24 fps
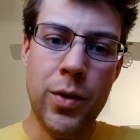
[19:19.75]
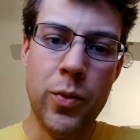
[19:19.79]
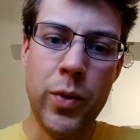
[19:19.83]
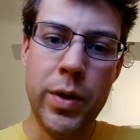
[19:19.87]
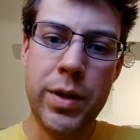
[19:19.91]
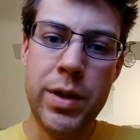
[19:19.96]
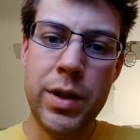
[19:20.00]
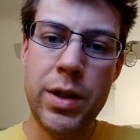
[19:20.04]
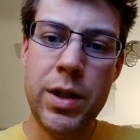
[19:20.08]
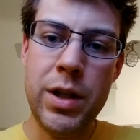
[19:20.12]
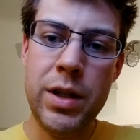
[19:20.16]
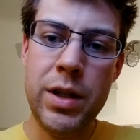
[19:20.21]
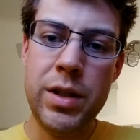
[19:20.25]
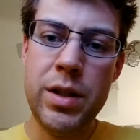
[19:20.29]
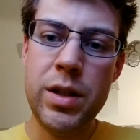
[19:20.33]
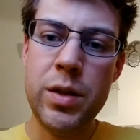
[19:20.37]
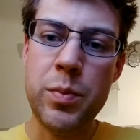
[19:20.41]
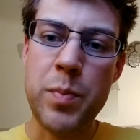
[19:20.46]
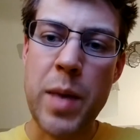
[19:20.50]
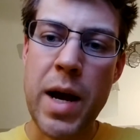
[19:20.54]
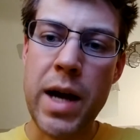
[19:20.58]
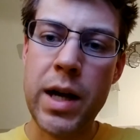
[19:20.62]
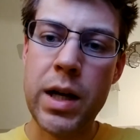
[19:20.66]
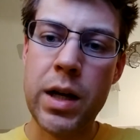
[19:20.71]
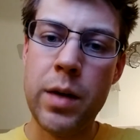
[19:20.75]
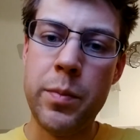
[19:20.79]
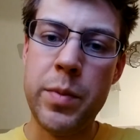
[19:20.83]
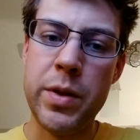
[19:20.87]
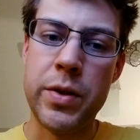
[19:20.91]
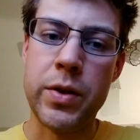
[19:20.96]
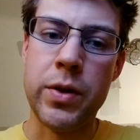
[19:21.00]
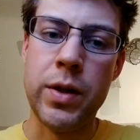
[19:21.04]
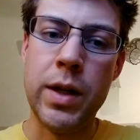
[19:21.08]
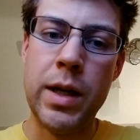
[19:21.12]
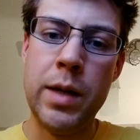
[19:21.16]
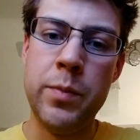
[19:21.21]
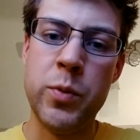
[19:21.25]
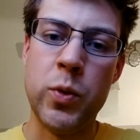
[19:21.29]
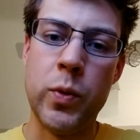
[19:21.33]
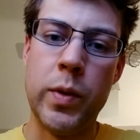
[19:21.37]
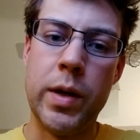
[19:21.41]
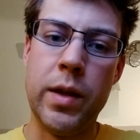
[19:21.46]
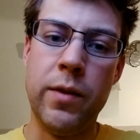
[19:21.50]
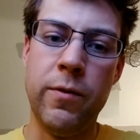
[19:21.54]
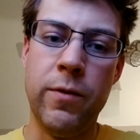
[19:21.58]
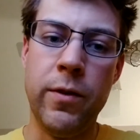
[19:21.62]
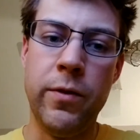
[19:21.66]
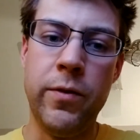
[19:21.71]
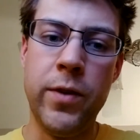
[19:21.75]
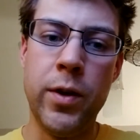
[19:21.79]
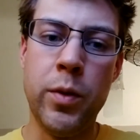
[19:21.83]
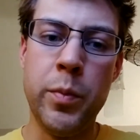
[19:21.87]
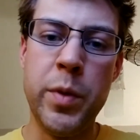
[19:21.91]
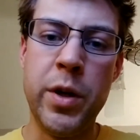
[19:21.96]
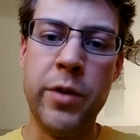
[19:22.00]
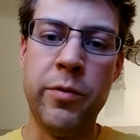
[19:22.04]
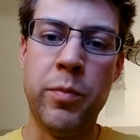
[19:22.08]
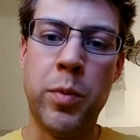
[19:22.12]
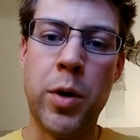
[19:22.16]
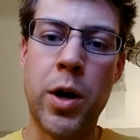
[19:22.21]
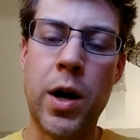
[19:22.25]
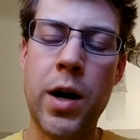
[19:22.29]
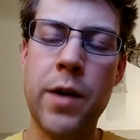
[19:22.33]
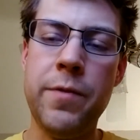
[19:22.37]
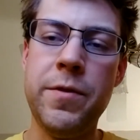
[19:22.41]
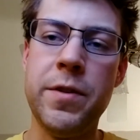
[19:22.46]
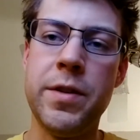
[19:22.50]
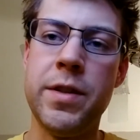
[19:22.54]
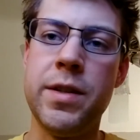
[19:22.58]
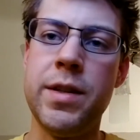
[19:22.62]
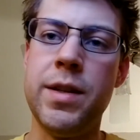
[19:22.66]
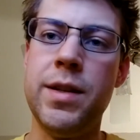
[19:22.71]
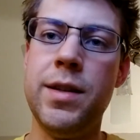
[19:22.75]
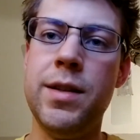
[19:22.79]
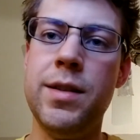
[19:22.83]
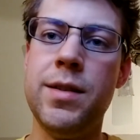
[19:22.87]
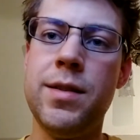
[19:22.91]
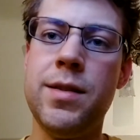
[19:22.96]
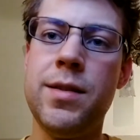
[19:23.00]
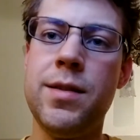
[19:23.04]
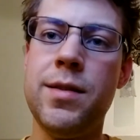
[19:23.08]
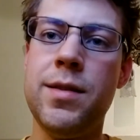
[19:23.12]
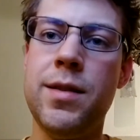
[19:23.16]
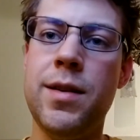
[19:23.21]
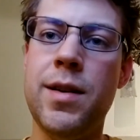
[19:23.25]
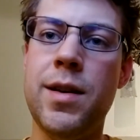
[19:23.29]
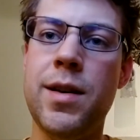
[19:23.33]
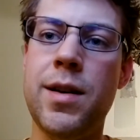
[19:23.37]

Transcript: What did Jesus back up his claims with? Fulfillment of prophecies.